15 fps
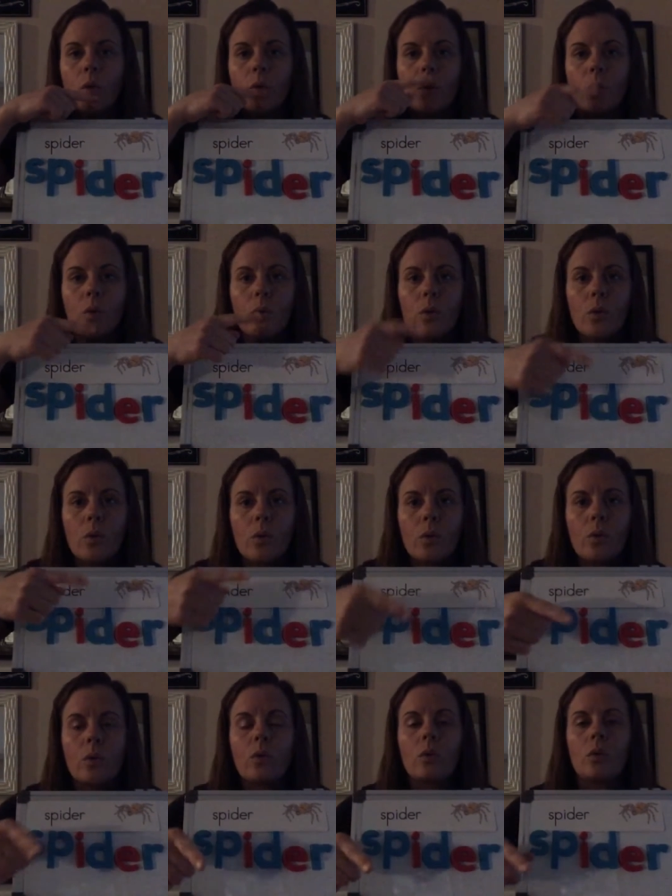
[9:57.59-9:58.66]

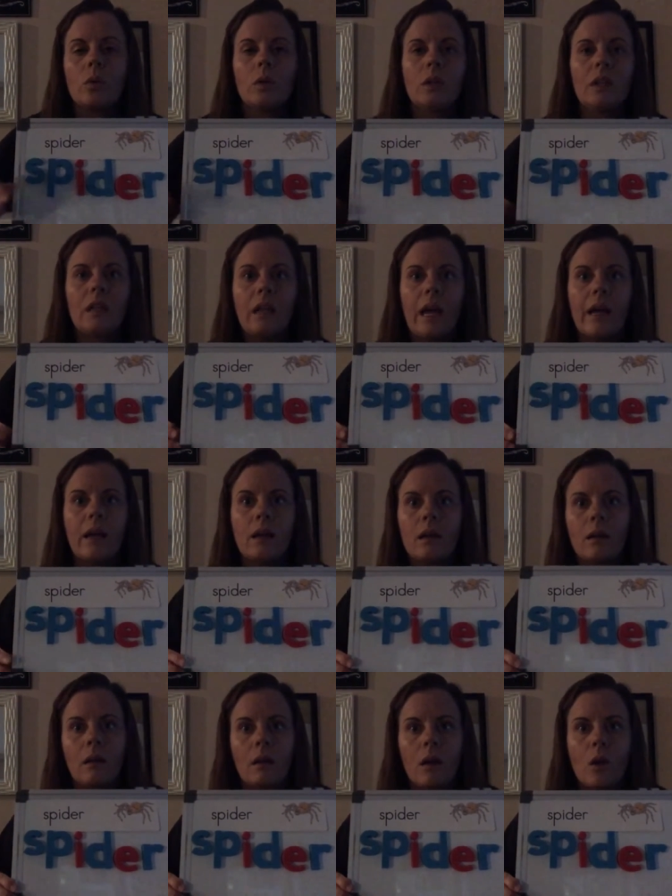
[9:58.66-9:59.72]
R,
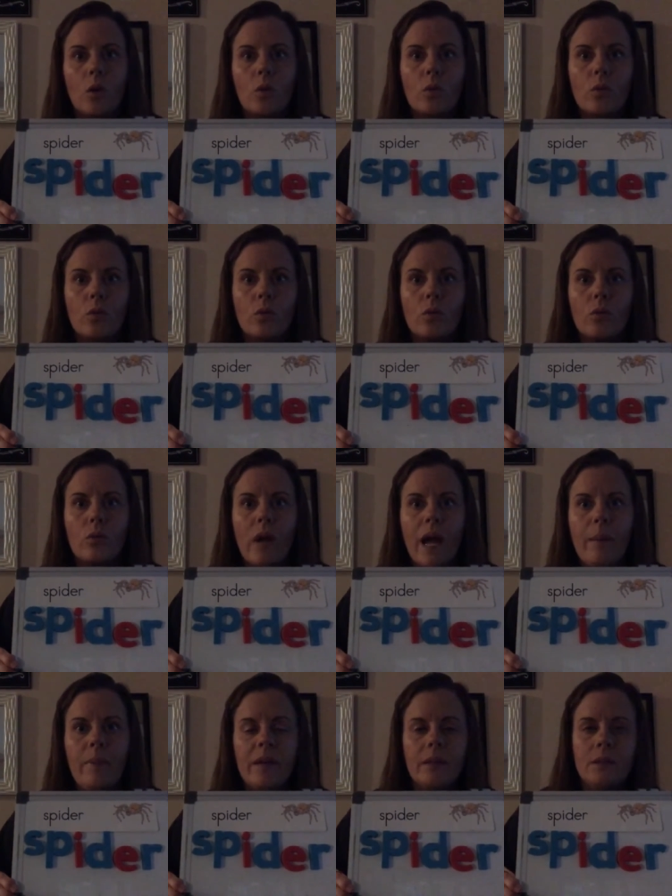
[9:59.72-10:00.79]
like
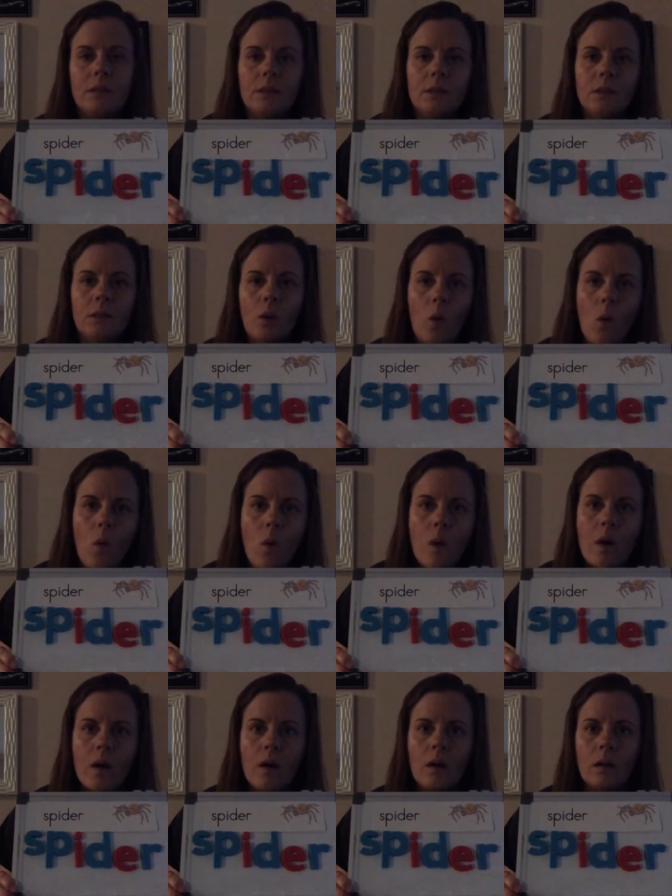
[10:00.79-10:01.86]
rabbit.
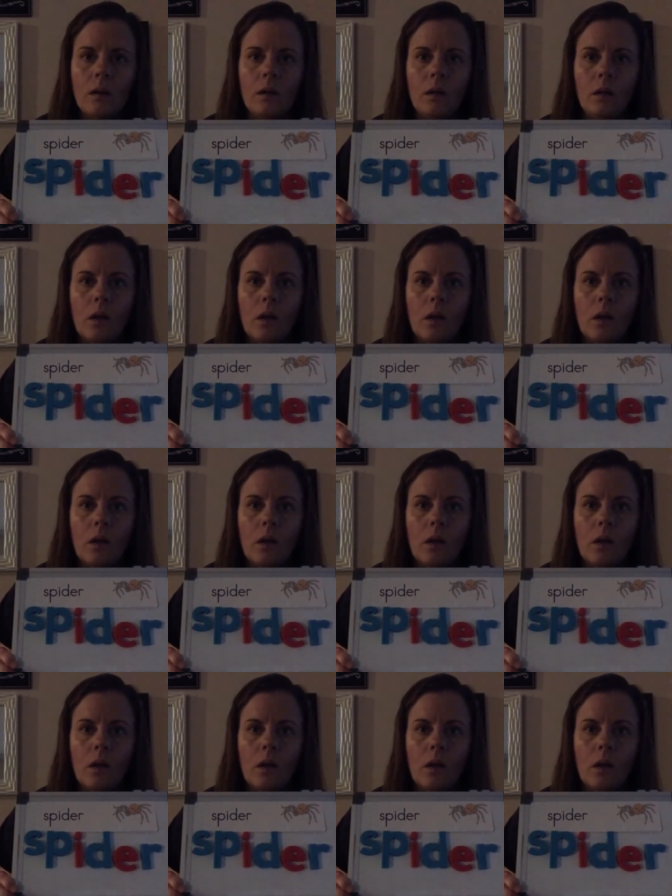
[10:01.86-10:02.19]
or